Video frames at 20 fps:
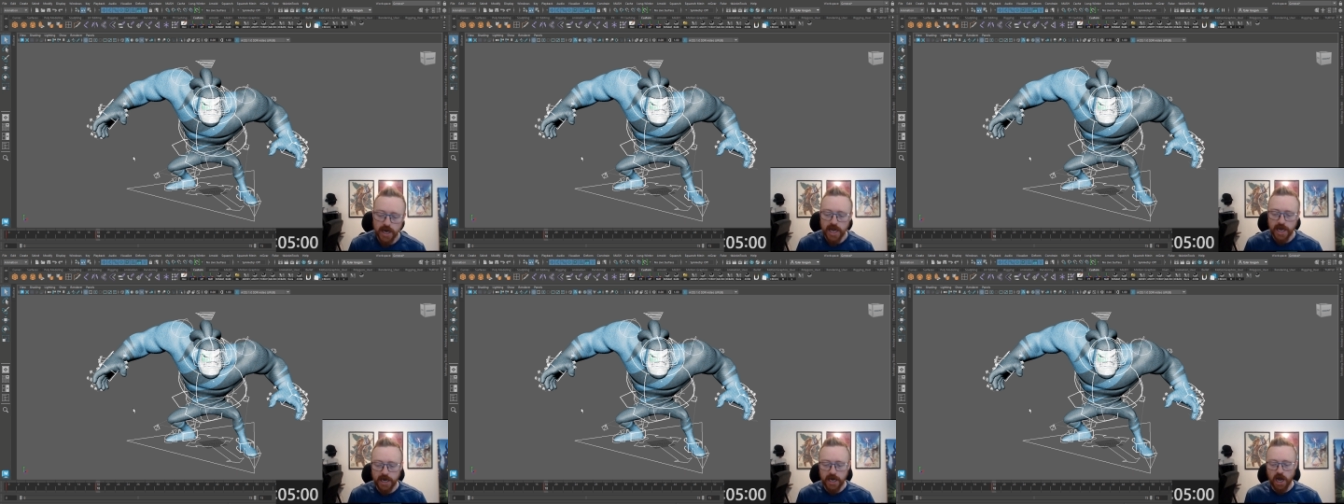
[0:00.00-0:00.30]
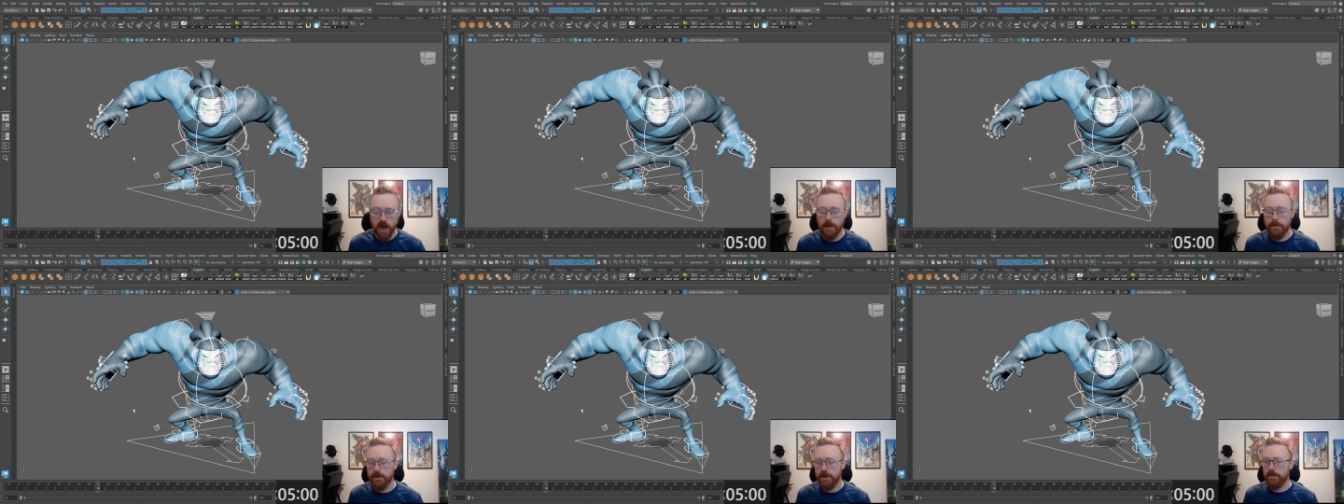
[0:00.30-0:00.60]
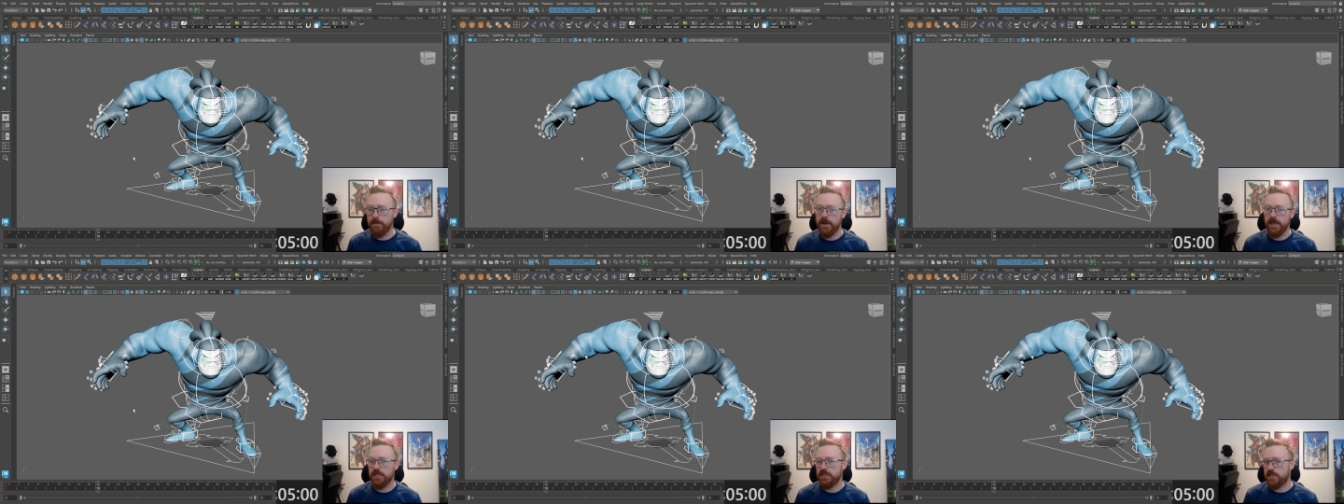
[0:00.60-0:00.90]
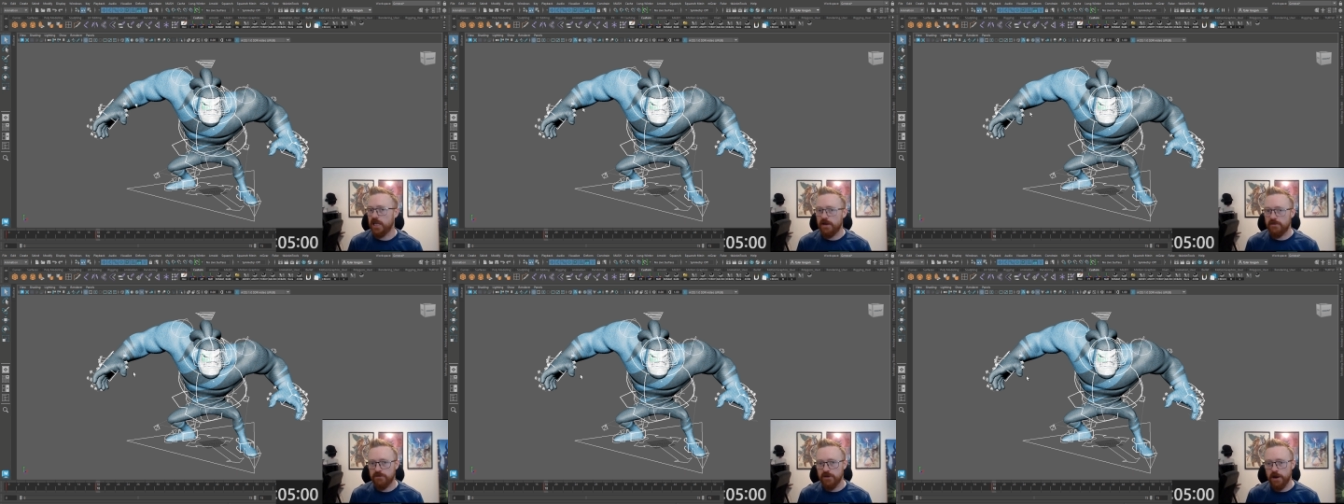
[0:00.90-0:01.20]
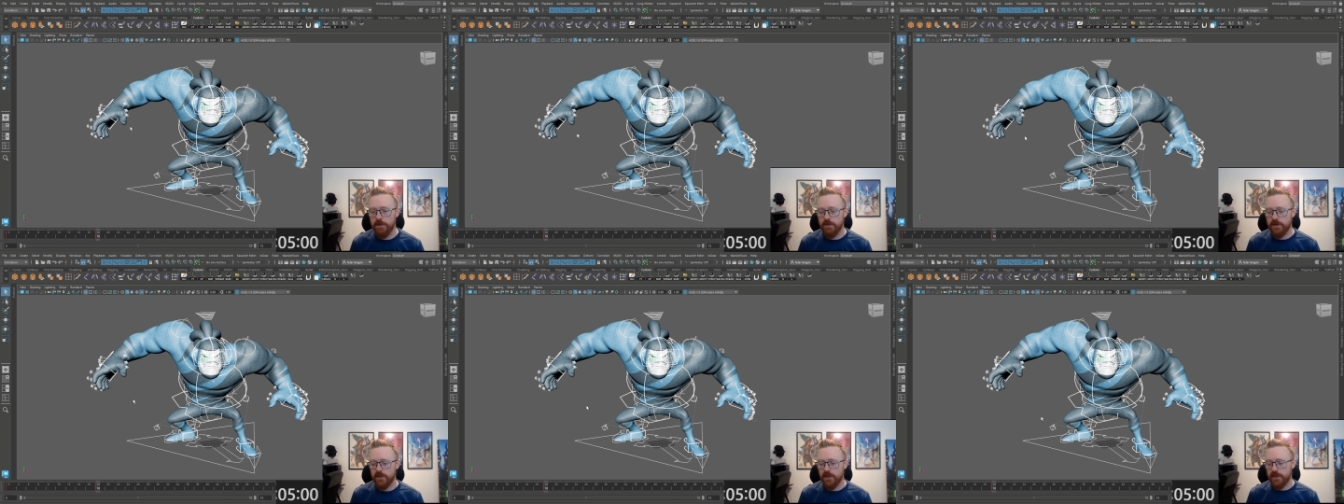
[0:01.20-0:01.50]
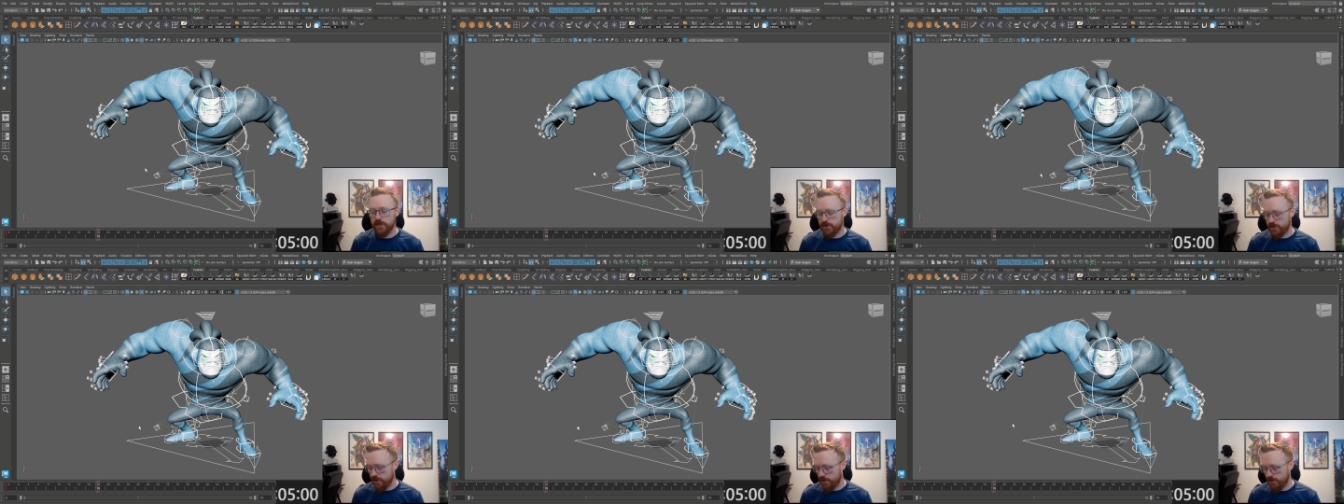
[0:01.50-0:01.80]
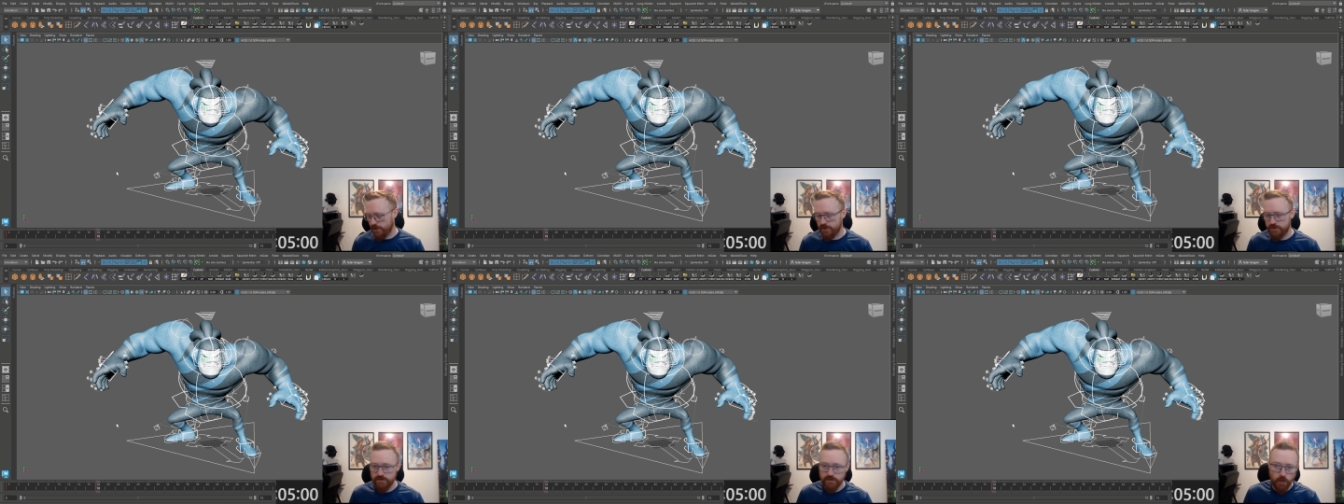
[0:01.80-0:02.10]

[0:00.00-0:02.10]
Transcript: It copy and paste that frame to, the, to